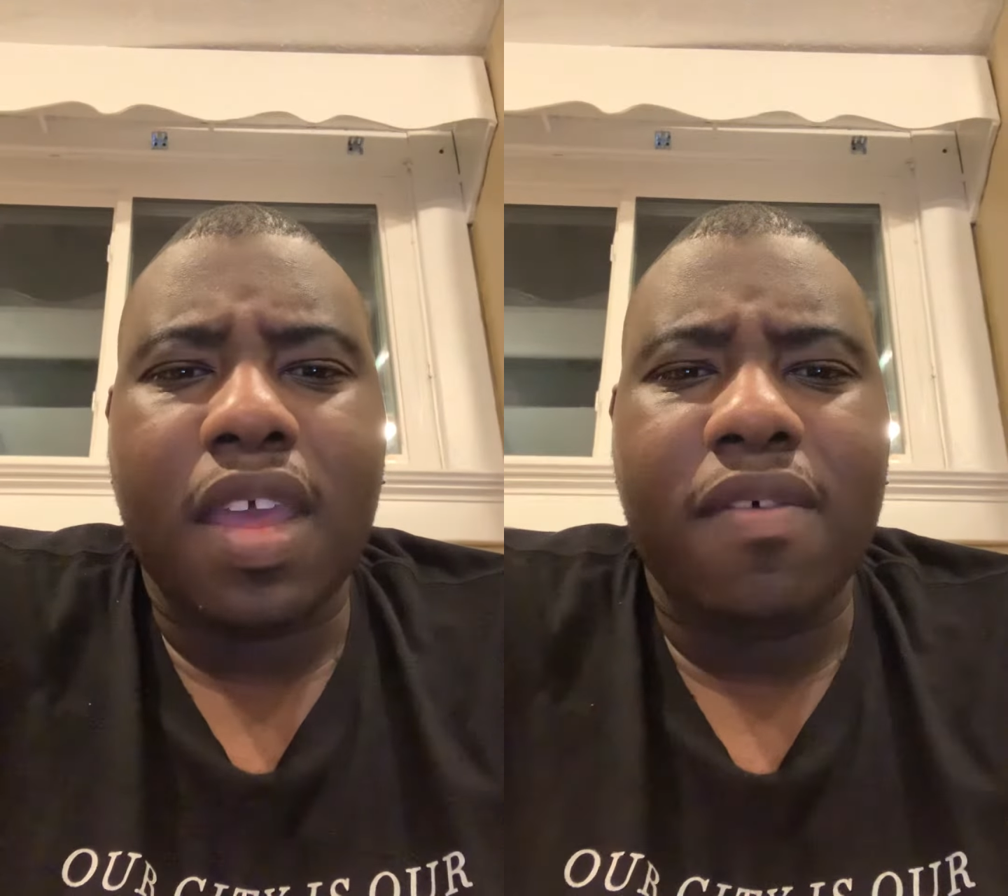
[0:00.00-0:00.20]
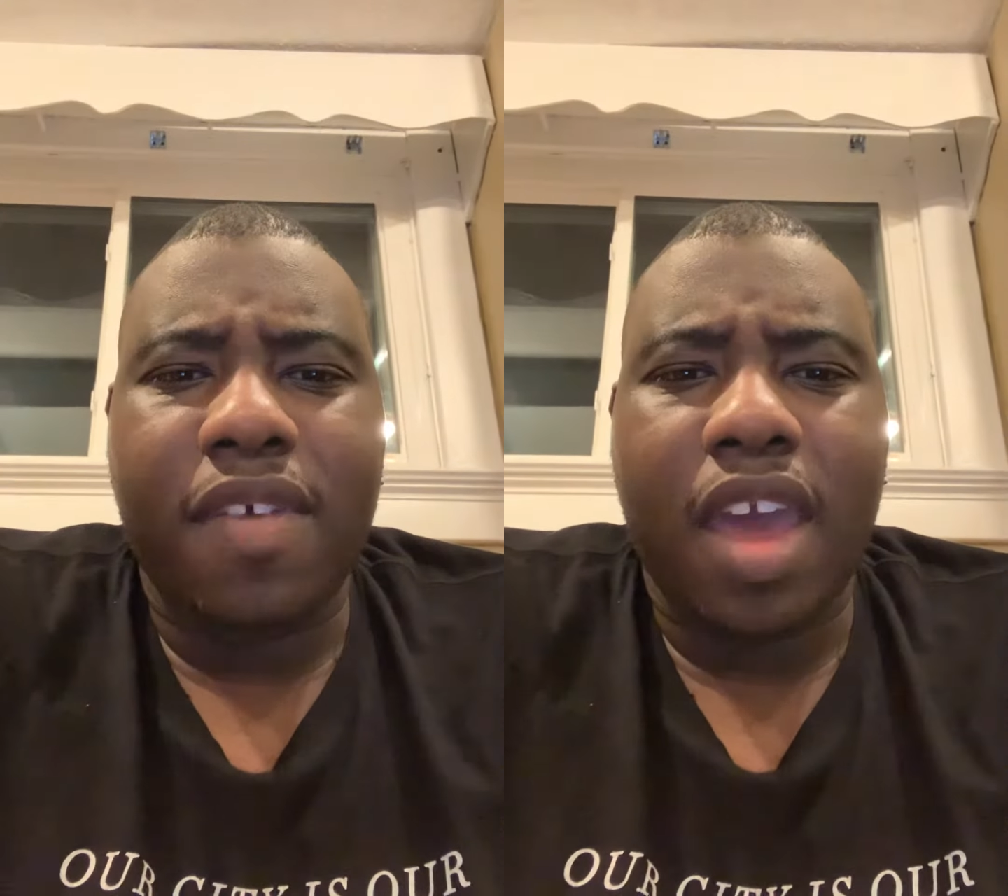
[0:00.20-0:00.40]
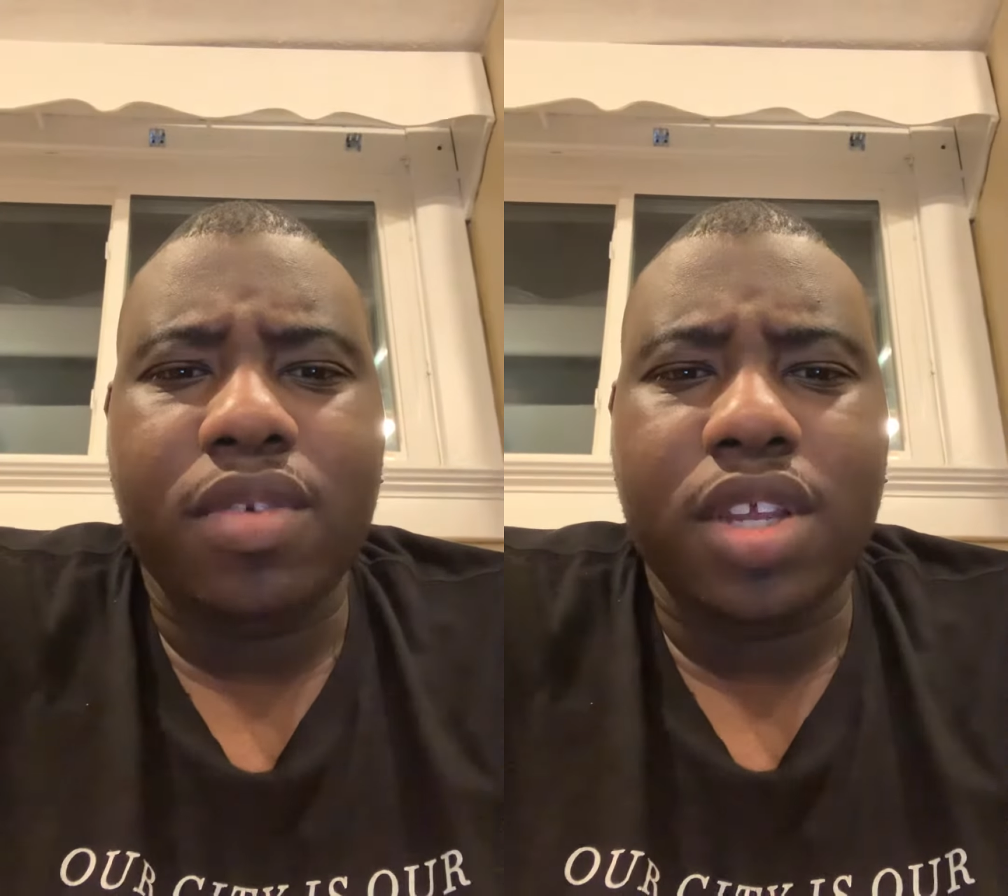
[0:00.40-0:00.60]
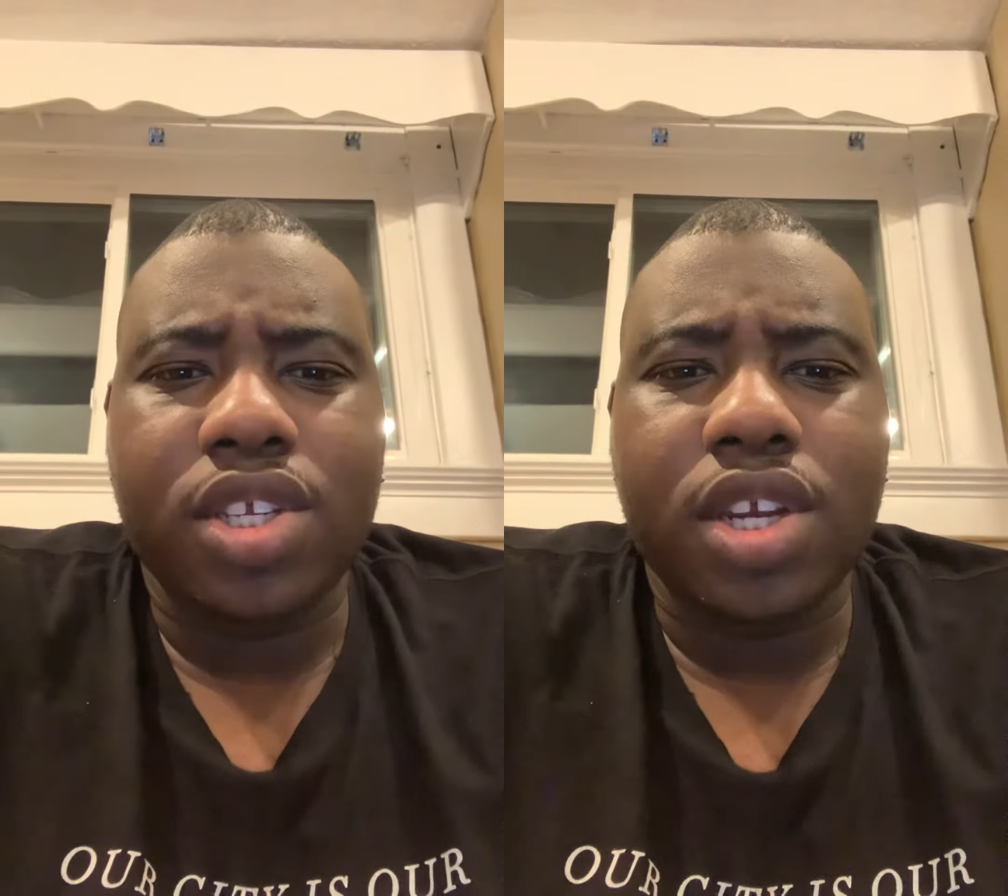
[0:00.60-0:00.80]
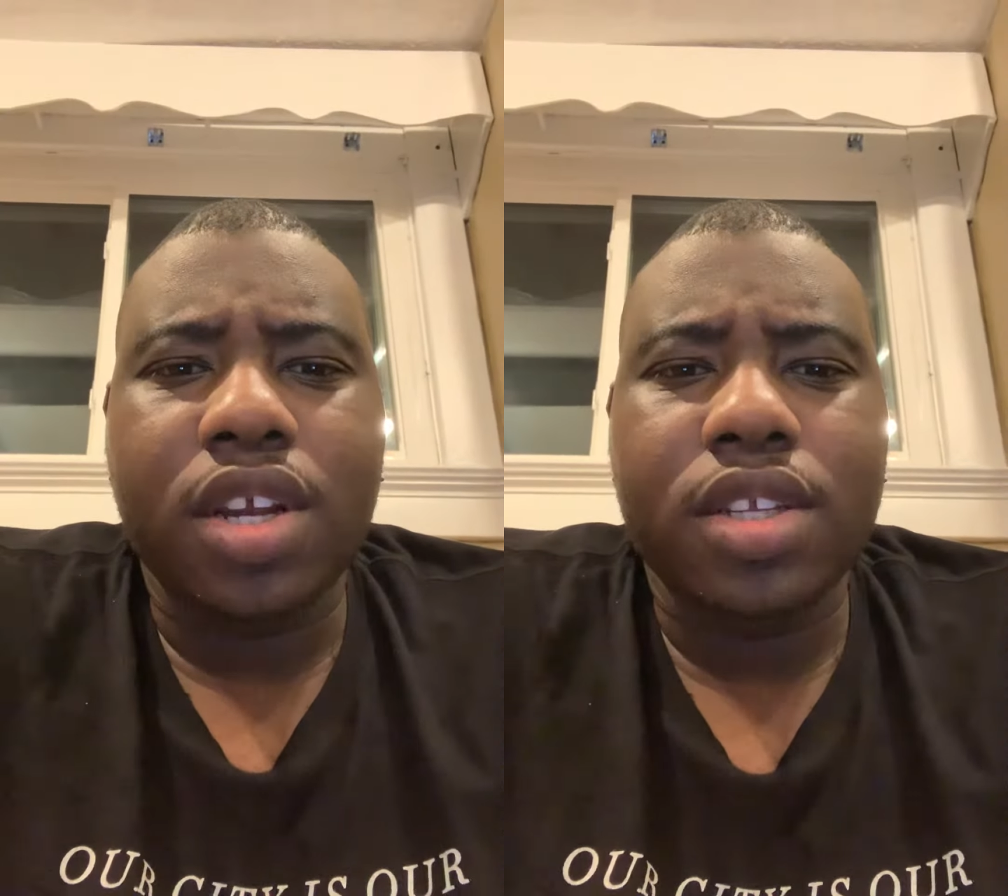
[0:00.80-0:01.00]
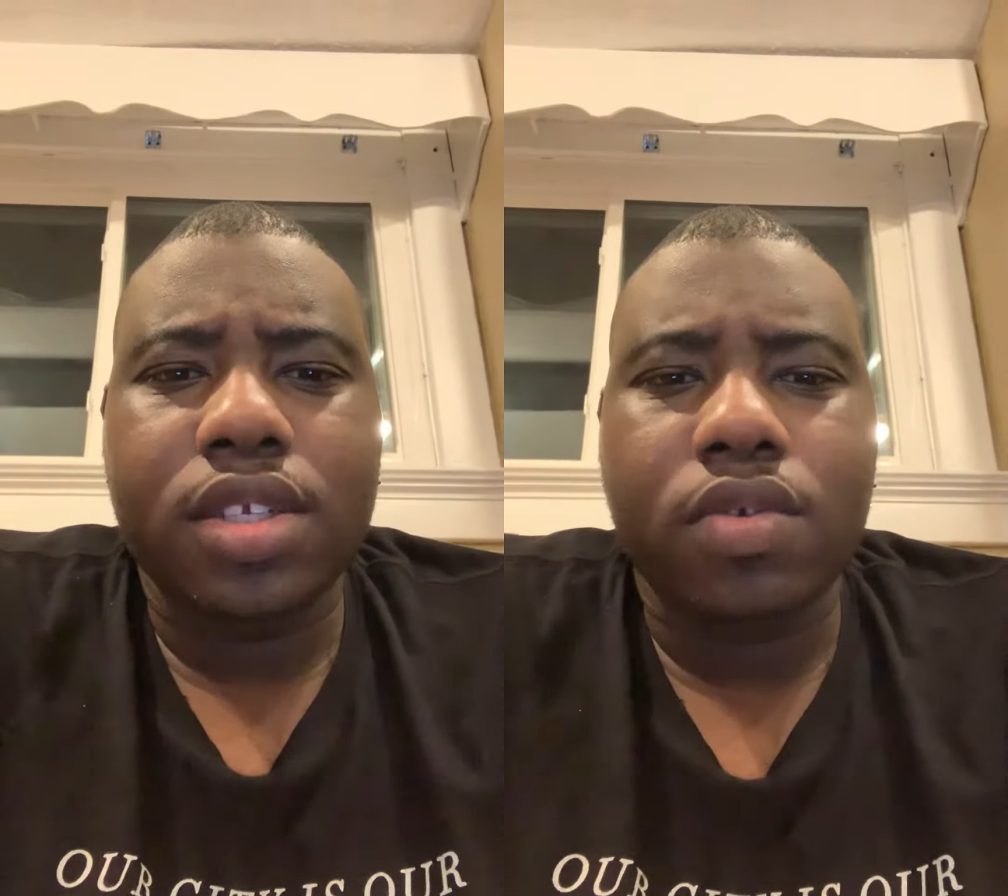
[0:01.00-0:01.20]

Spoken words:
founding church,